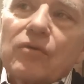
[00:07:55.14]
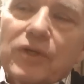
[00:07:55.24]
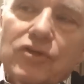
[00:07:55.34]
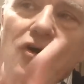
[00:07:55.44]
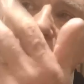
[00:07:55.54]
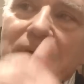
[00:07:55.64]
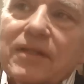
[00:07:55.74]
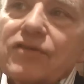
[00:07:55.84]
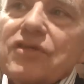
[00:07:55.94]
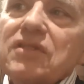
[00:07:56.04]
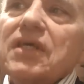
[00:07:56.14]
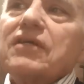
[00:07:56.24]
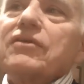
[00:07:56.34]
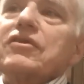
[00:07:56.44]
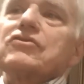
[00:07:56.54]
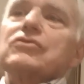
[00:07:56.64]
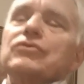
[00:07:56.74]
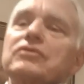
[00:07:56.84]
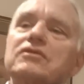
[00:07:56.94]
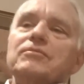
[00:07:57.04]
we talked about this at dinner, the two
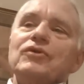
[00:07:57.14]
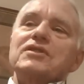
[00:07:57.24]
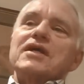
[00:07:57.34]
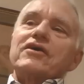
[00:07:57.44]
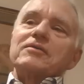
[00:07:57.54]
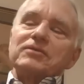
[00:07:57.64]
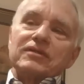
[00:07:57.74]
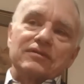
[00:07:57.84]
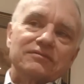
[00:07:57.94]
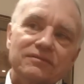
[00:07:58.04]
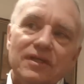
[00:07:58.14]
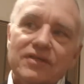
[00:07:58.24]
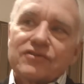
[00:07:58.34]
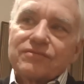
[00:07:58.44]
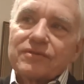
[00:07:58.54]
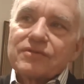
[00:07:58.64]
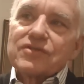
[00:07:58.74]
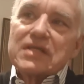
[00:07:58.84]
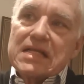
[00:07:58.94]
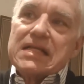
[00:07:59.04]
communitarian political
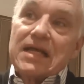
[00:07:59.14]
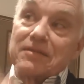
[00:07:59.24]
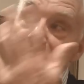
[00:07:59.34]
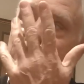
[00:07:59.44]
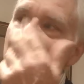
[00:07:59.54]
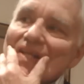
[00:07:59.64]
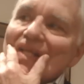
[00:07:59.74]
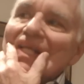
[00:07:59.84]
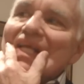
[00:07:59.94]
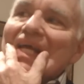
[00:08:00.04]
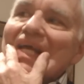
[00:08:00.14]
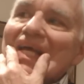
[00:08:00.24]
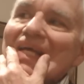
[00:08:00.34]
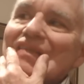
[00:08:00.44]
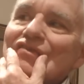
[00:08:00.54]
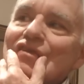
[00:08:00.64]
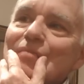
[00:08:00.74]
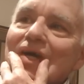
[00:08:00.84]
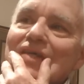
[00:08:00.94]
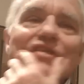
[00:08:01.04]
philosophers and me. And to
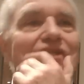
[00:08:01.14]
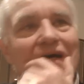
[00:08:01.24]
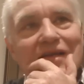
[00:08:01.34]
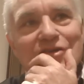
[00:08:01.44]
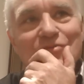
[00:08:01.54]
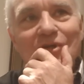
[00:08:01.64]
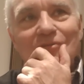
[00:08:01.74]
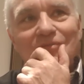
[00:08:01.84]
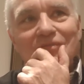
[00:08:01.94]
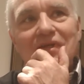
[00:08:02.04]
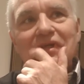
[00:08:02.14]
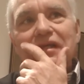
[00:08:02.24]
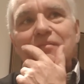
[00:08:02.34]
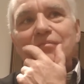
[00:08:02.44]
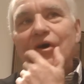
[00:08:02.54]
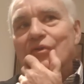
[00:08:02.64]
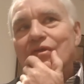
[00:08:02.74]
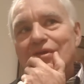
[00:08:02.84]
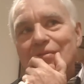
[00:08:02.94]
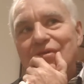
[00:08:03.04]
my astonishment, both
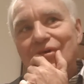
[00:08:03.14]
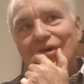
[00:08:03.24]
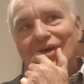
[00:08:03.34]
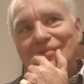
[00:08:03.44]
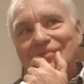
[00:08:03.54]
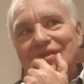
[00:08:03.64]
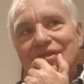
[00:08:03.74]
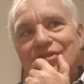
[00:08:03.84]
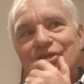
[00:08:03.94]
of them thought she